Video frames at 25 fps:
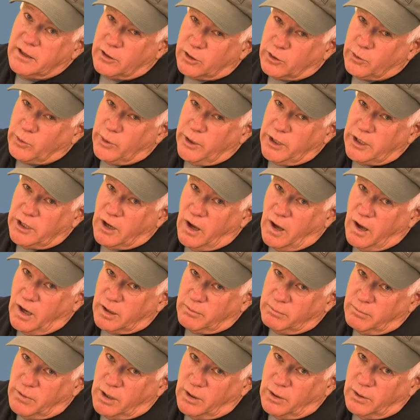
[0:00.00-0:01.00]
the three
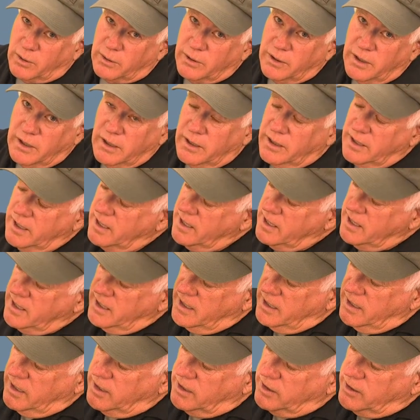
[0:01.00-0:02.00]
dog mode,
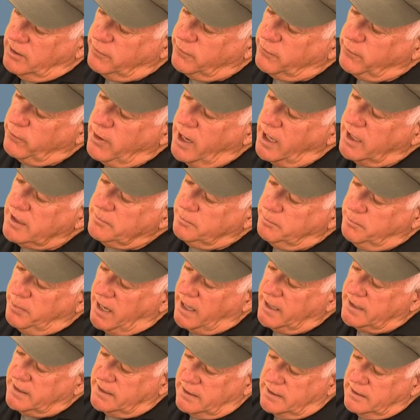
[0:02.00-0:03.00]
the front
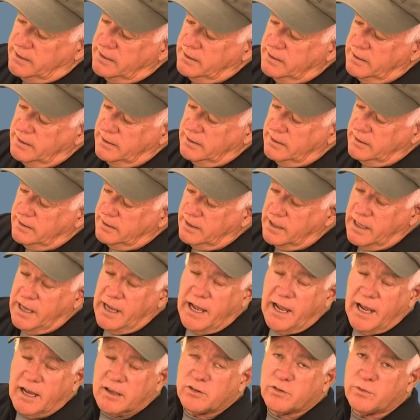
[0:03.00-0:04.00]
button, the
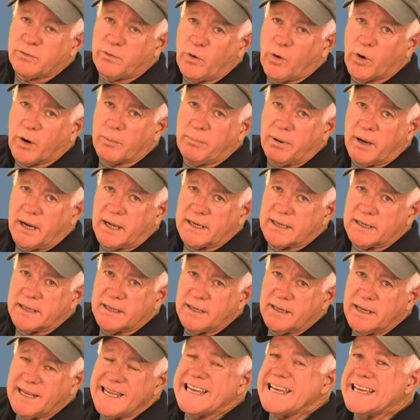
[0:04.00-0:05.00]
S4
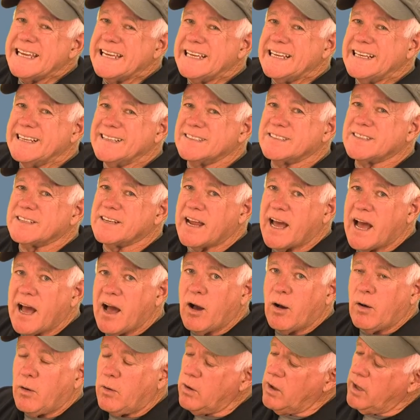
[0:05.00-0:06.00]
button, is
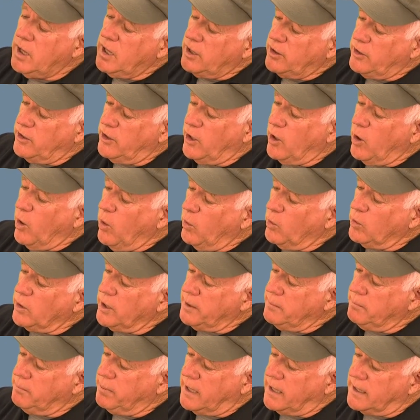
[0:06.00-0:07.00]
now the
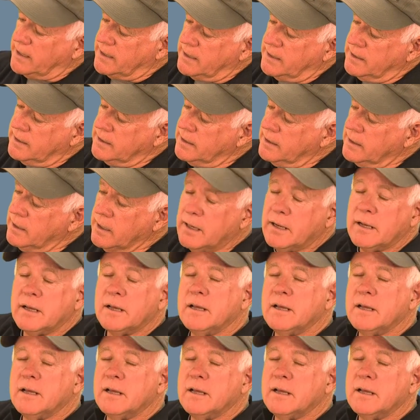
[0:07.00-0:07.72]
only button